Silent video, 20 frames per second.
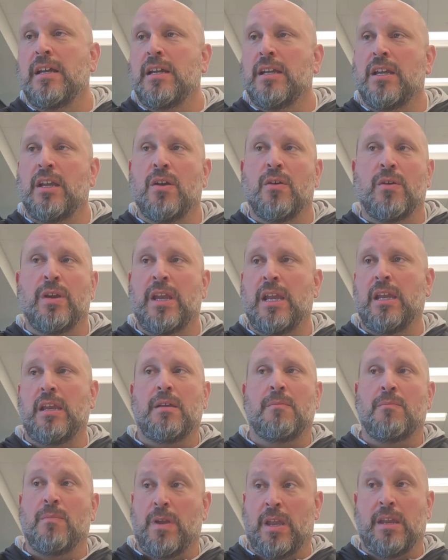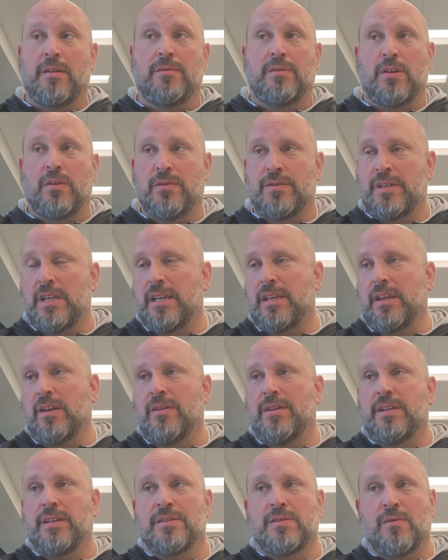You know, he
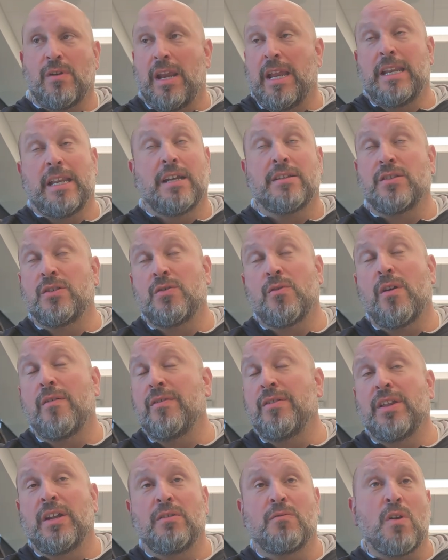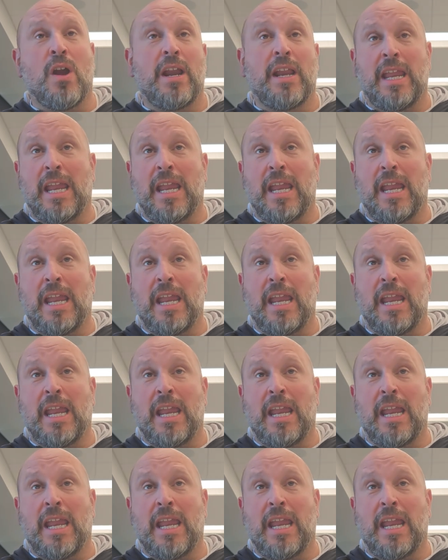doesn't do everything right.